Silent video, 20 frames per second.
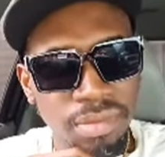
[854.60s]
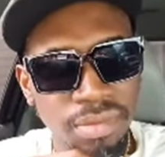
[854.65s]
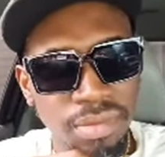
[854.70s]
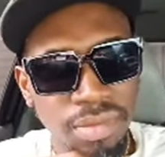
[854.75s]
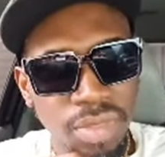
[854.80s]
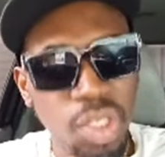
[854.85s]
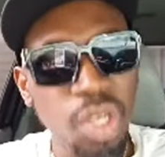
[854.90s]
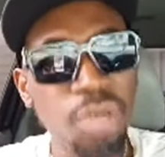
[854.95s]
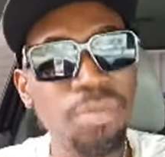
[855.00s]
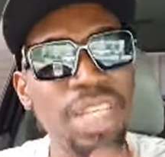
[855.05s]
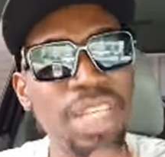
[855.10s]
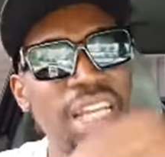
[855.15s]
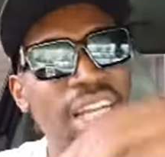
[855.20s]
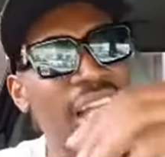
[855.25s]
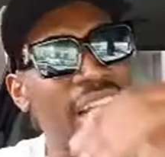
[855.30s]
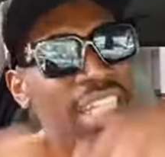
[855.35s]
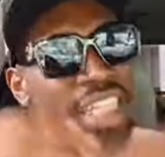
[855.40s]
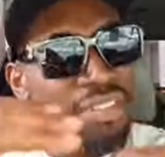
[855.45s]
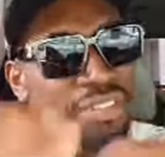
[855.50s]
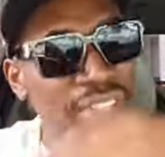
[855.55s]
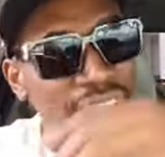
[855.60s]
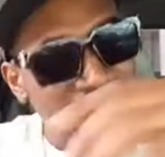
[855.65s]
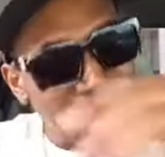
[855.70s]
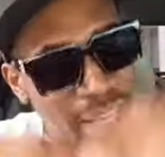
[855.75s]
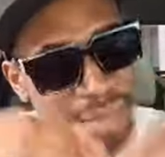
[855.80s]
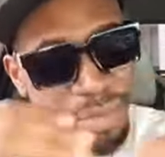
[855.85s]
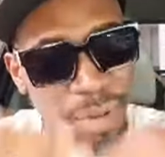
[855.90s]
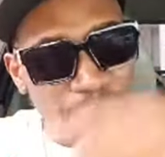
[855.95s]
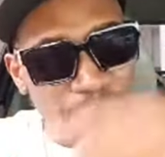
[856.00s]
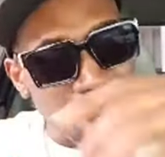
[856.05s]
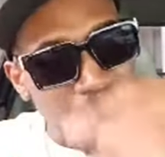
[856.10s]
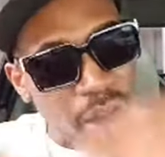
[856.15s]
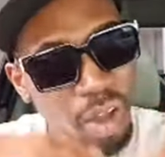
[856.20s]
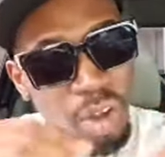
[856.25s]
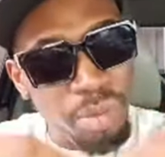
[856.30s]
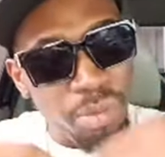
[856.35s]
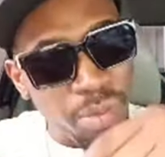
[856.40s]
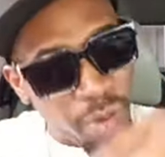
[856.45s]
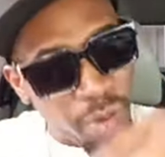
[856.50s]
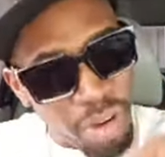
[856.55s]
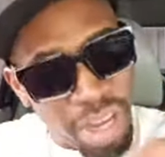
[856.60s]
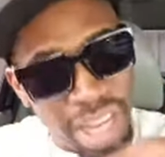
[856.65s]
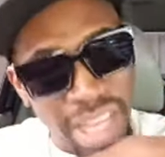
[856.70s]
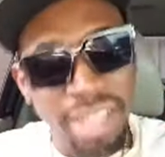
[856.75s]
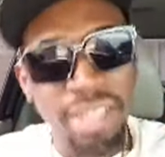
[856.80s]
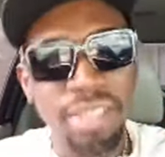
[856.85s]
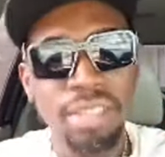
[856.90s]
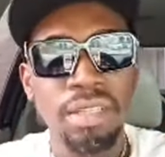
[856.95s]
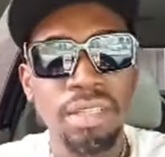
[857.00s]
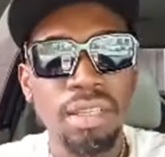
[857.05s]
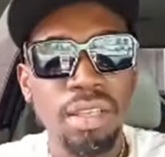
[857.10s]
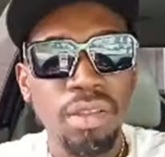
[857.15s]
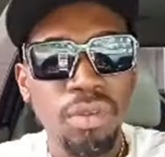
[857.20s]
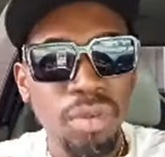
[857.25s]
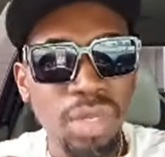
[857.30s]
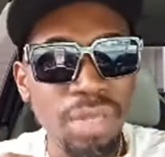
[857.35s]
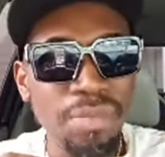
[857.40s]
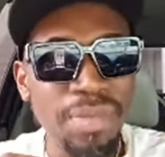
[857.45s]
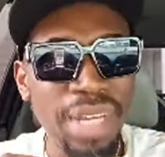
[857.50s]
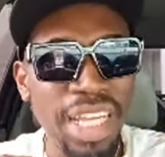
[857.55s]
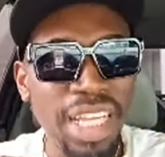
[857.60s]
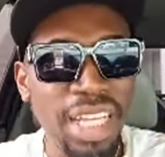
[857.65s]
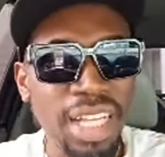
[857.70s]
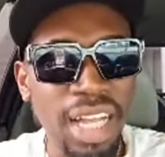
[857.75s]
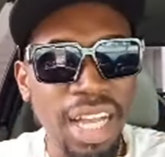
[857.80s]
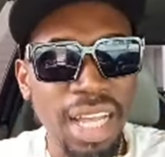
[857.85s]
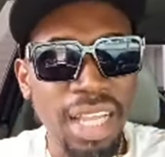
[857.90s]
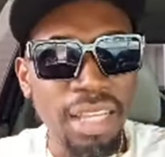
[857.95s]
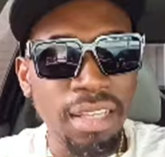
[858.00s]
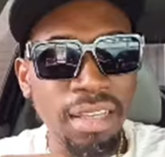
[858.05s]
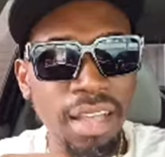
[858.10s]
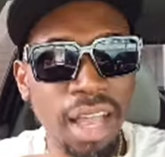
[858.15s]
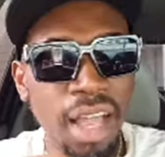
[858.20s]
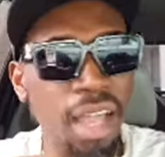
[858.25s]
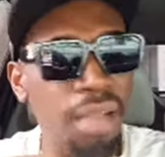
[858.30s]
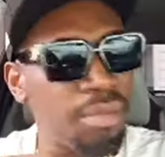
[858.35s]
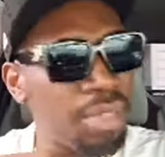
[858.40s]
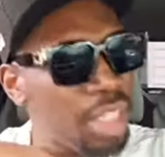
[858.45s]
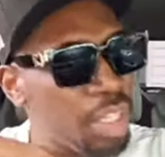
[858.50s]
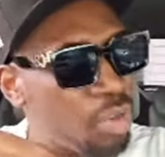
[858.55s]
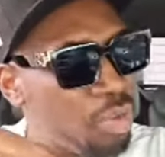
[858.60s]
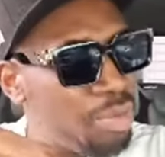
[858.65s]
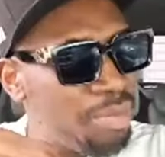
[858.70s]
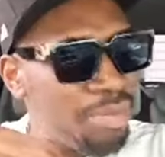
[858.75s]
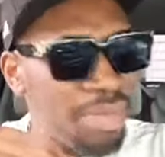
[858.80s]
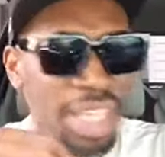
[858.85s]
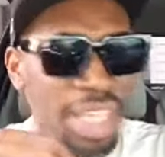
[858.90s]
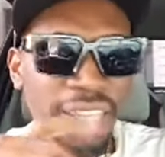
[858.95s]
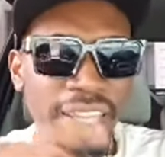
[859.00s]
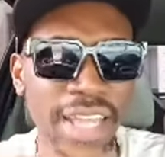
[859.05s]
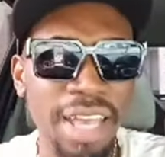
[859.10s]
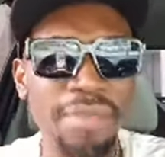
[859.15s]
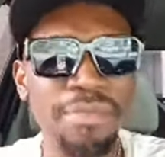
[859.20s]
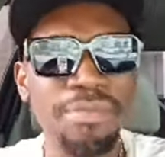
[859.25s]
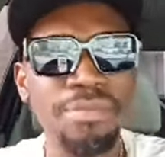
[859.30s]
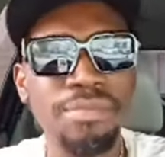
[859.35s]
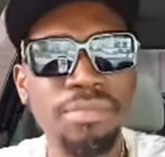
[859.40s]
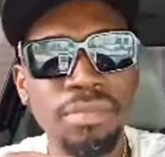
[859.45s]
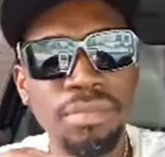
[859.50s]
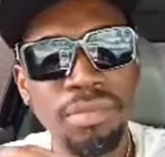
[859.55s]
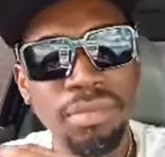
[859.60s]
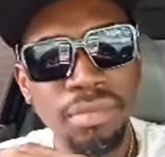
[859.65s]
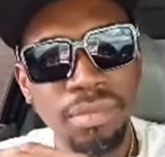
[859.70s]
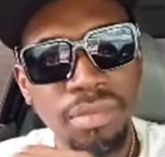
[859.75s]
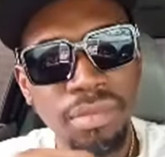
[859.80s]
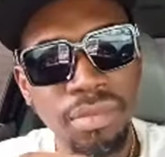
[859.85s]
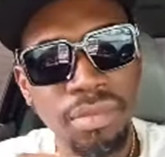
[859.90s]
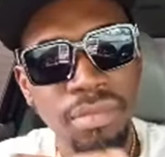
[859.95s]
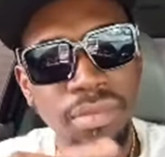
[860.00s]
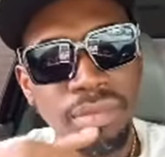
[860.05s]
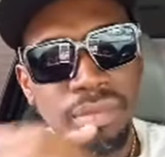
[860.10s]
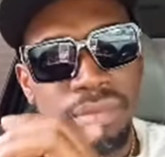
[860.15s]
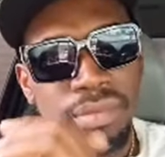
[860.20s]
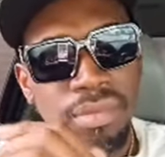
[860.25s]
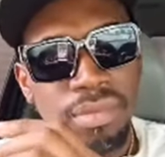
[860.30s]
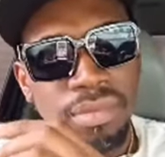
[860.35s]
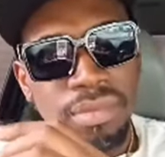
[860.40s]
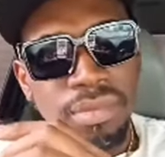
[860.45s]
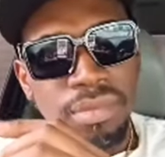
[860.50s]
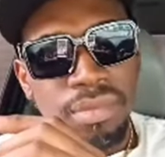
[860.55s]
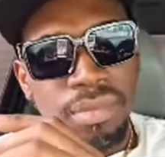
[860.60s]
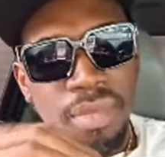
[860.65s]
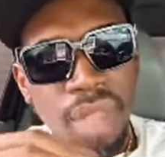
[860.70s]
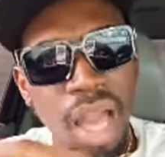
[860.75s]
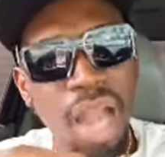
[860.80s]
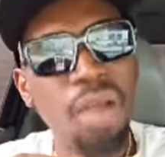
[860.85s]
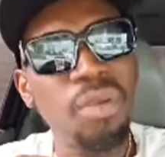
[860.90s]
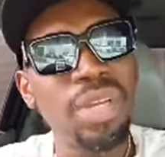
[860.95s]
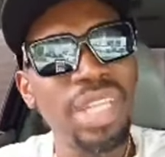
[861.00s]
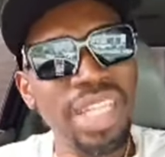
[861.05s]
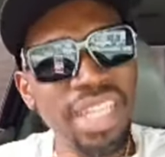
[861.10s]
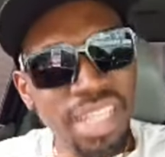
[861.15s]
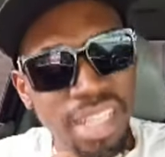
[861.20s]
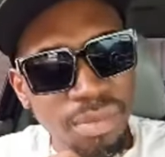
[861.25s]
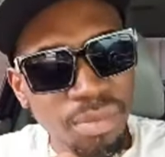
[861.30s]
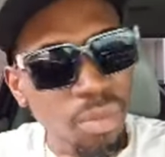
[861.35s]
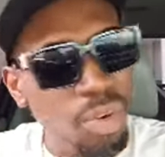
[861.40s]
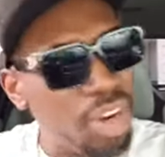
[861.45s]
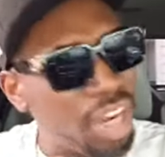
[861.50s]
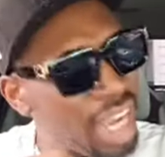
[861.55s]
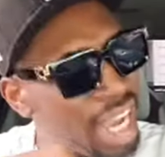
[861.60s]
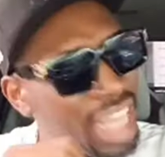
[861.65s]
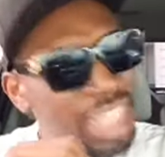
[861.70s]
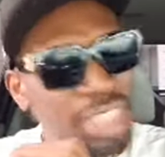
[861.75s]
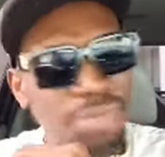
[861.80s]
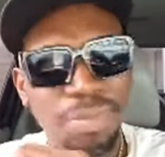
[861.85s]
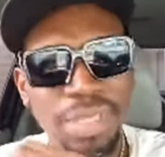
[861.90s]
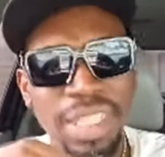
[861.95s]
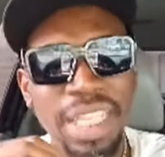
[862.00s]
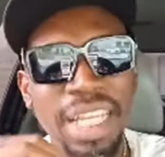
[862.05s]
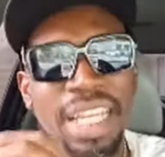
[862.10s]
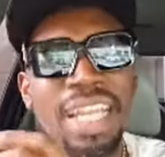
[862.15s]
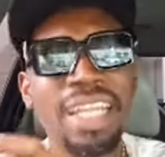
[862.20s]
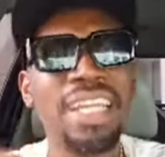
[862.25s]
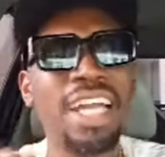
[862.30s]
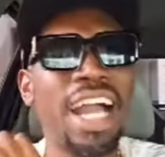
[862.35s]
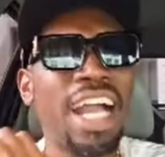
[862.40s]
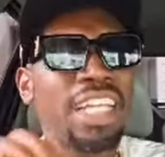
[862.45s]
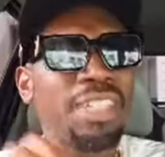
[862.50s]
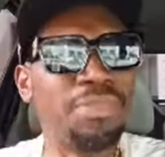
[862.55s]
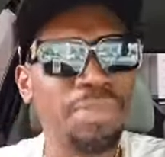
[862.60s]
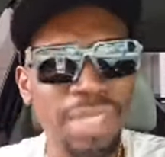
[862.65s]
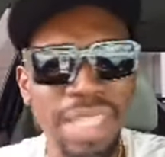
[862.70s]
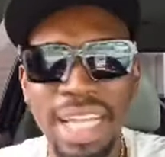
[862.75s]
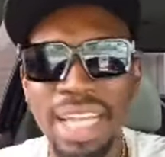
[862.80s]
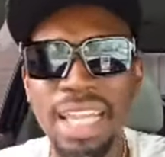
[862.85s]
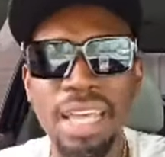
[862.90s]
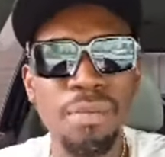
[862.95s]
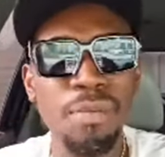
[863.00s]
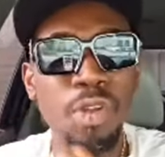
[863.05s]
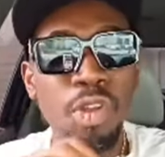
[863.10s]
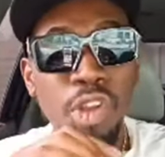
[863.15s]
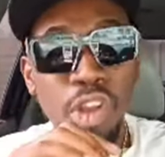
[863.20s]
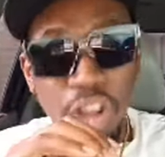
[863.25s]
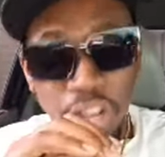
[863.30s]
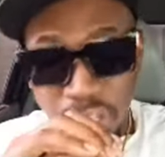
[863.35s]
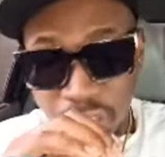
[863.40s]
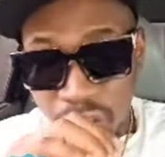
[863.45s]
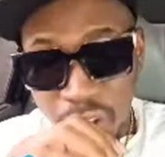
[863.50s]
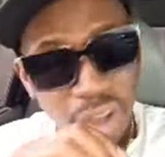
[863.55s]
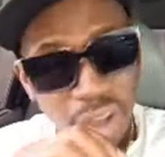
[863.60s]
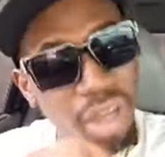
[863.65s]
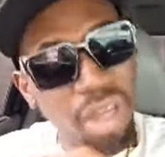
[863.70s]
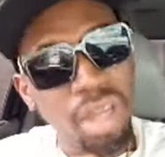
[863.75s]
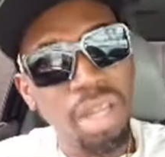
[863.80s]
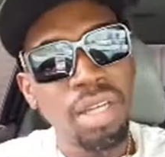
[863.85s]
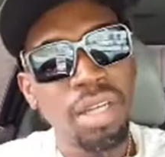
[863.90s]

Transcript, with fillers: Jamaica need to step up and upgrade with the medical um, equipment them, and we need more hospital, and the hospital them run down.